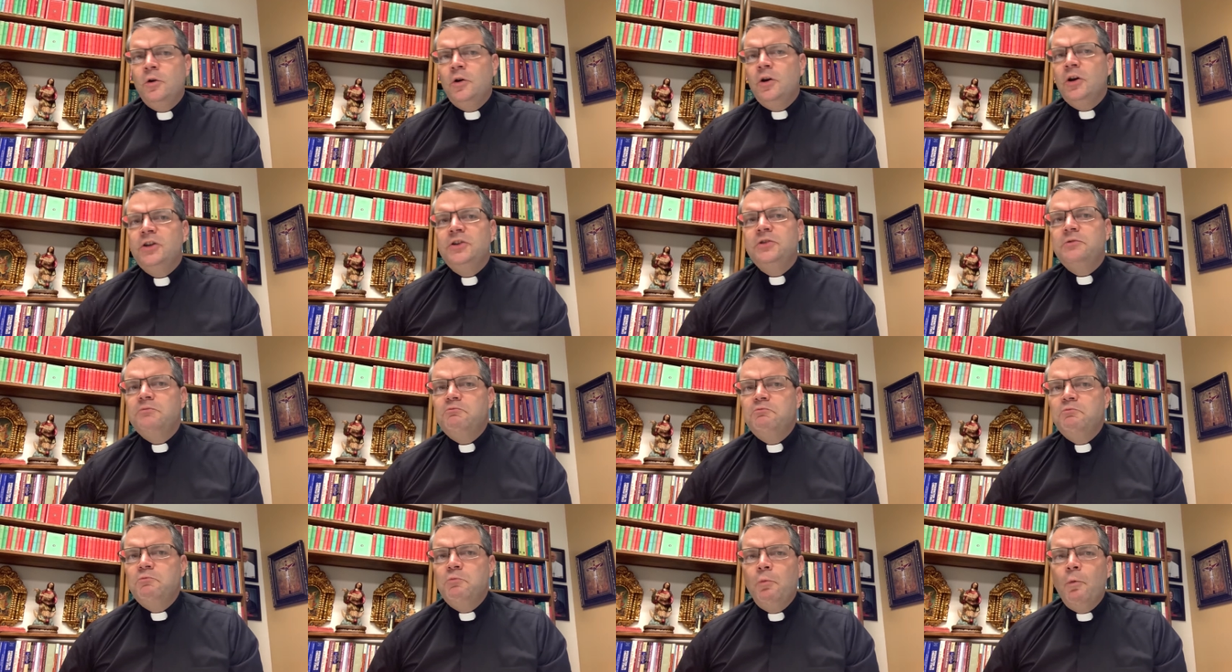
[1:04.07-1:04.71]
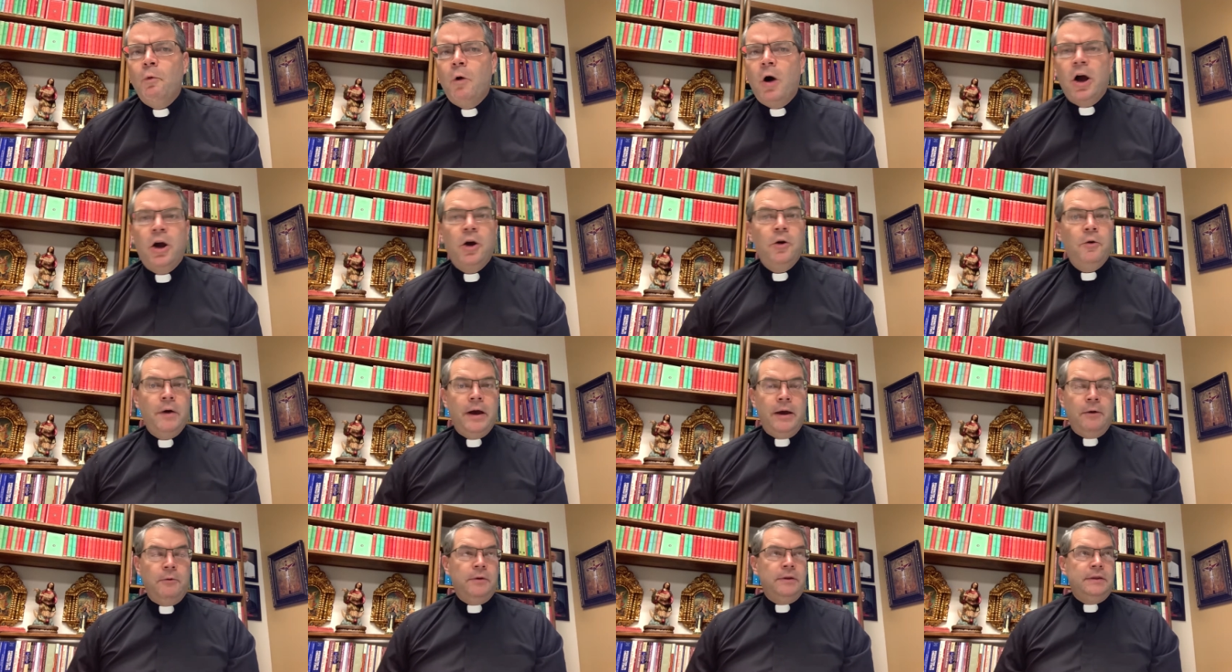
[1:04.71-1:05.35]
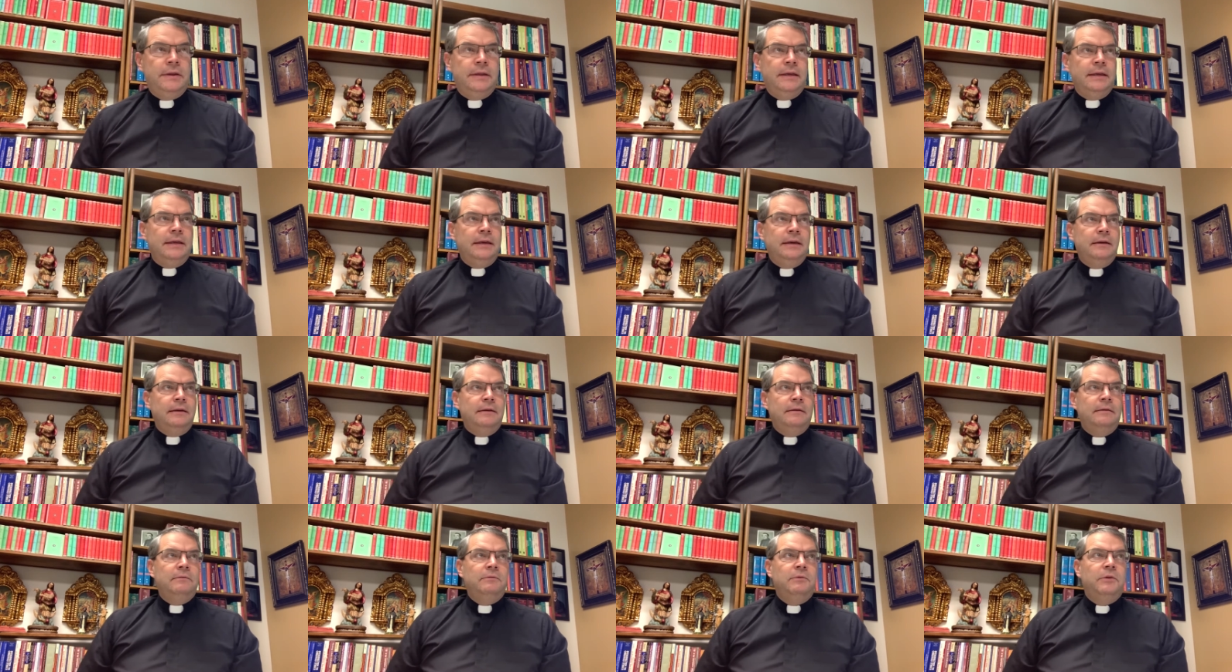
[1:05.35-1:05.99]
could walk away with the
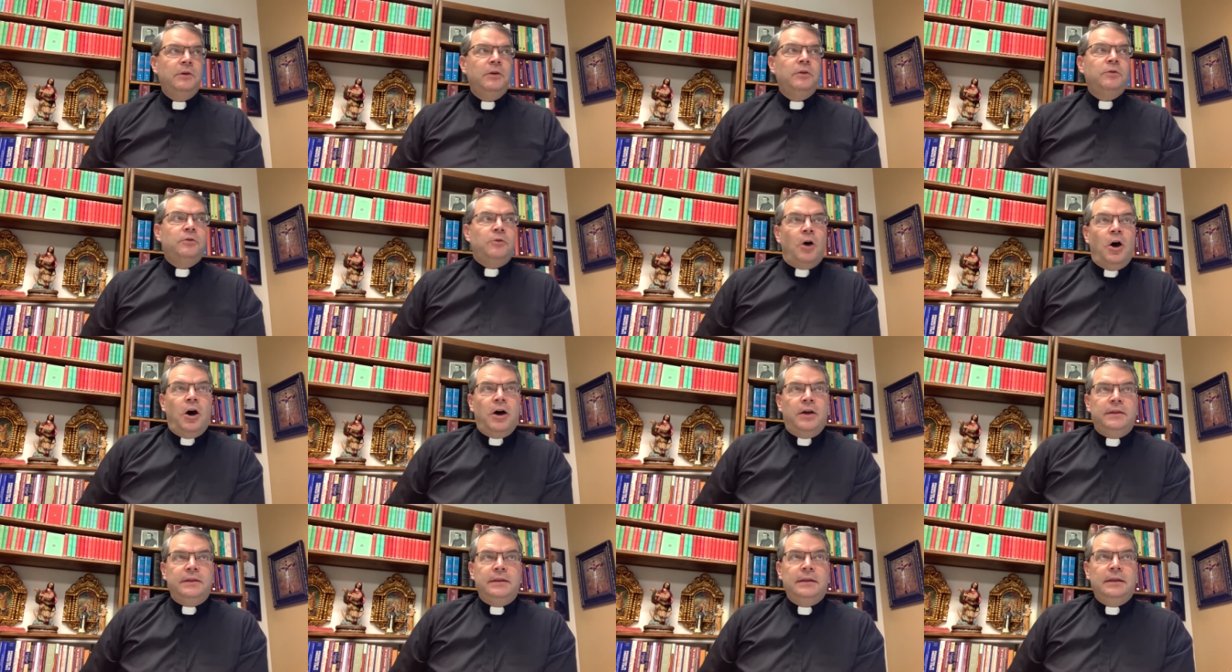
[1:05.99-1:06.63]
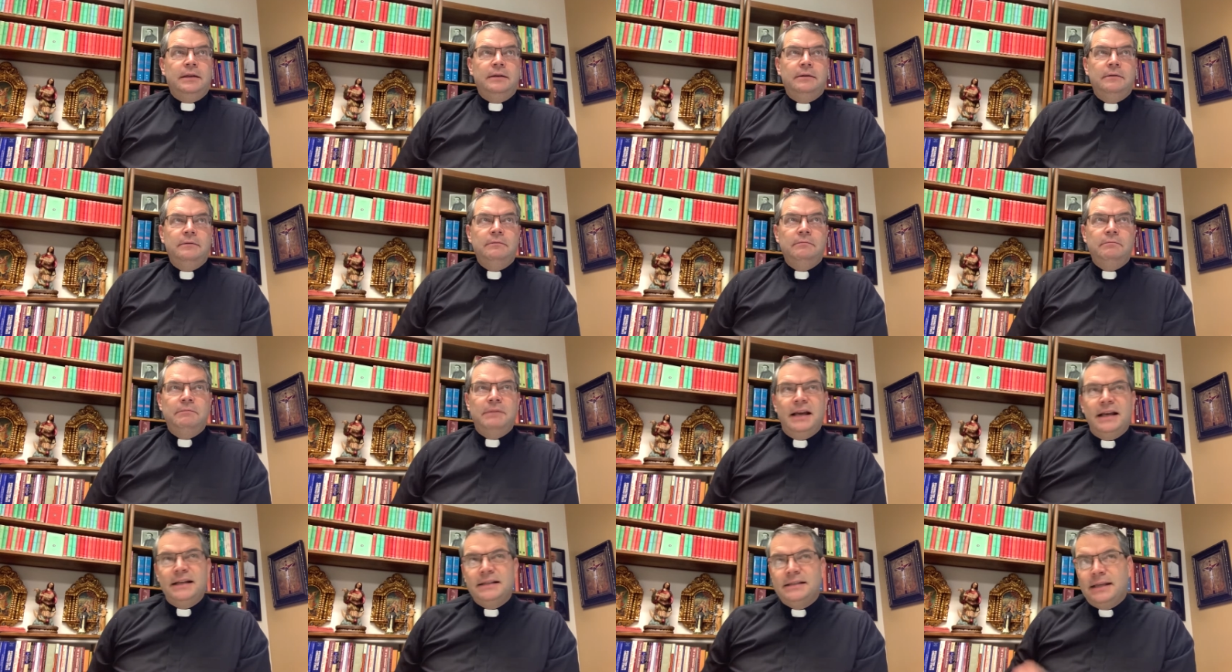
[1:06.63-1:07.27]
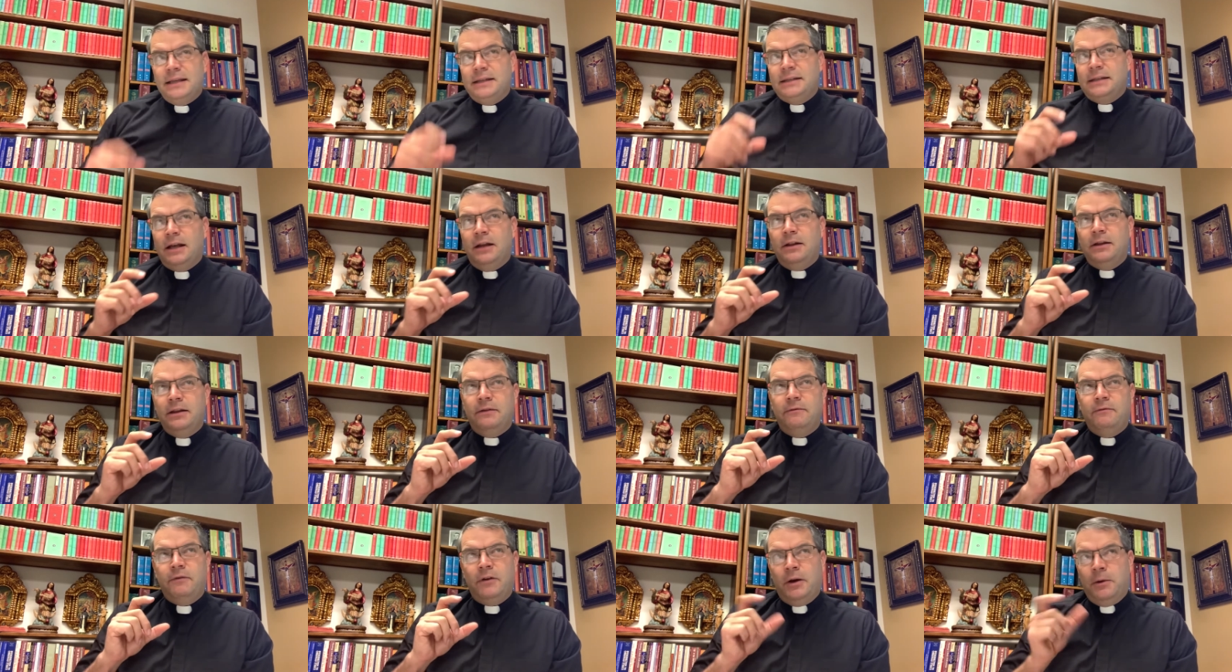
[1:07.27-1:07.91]
thought that, because they tell
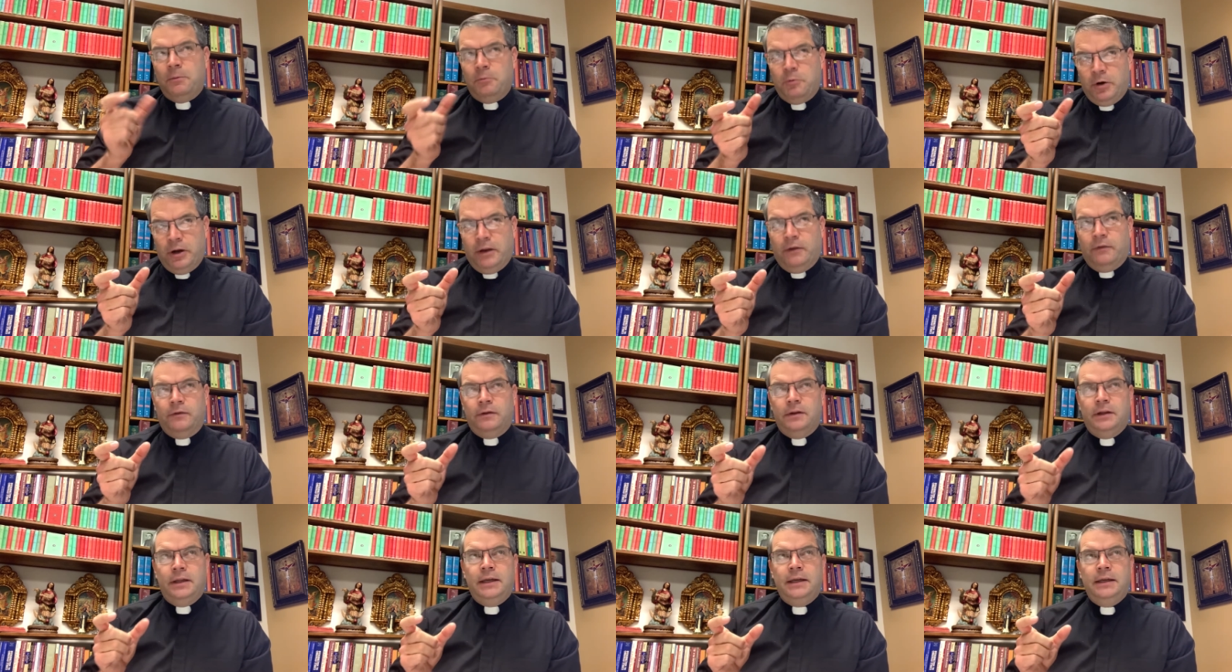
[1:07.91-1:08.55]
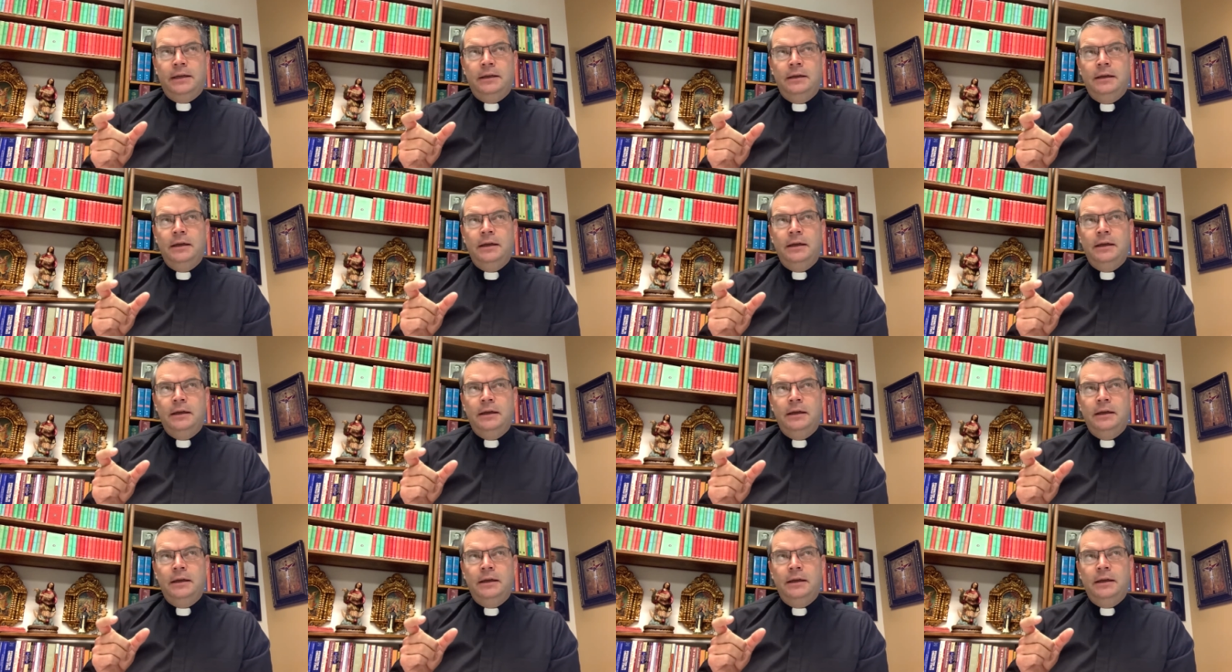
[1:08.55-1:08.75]
it very briefly,